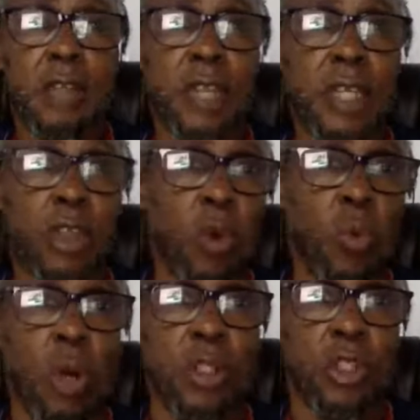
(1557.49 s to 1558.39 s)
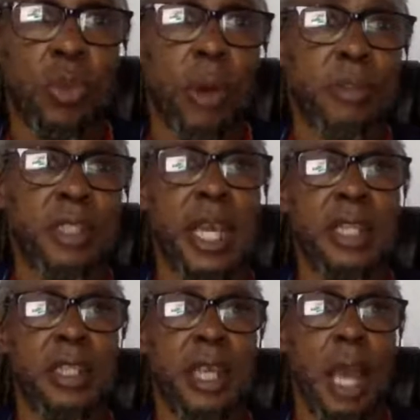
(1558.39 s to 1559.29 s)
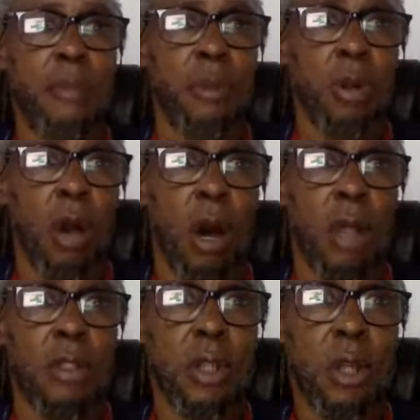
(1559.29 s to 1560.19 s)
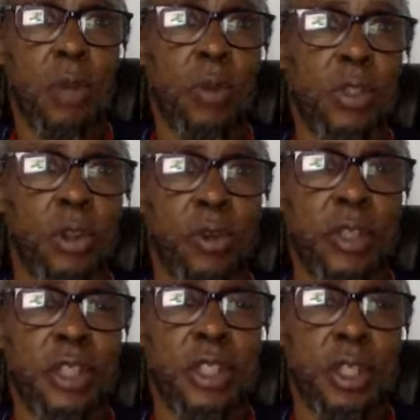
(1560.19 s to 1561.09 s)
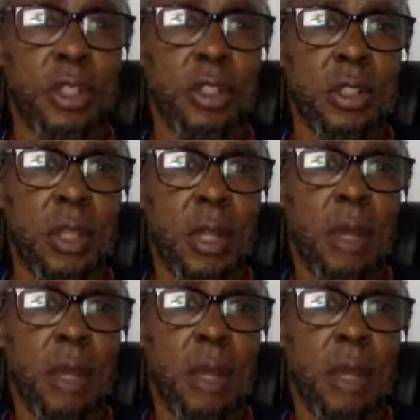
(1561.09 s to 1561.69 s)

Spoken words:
They don't want to upset the apple cart with the Christians,